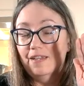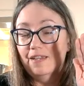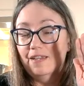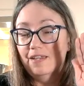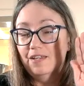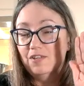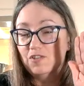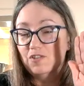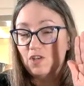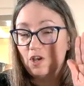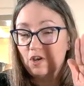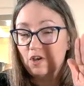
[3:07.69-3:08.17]

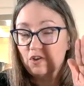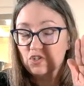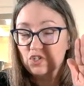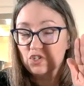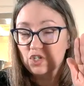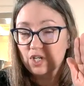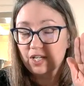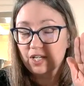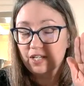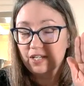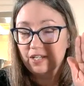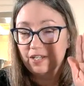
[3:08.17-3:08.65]

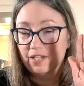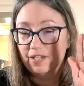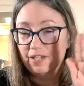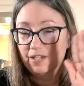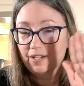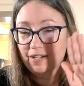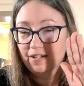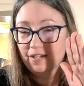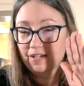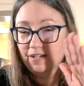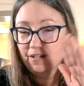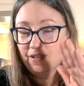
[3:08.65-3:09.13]
Intarsia
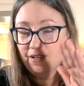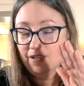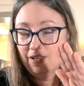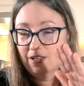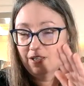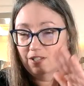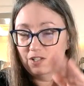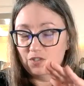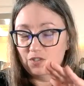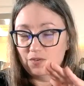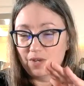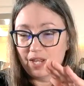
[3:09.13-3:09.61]

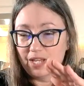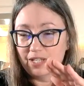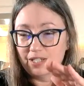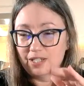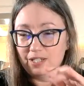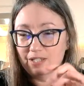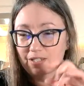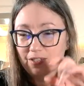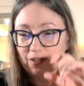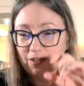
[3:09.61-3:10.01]
and stranded.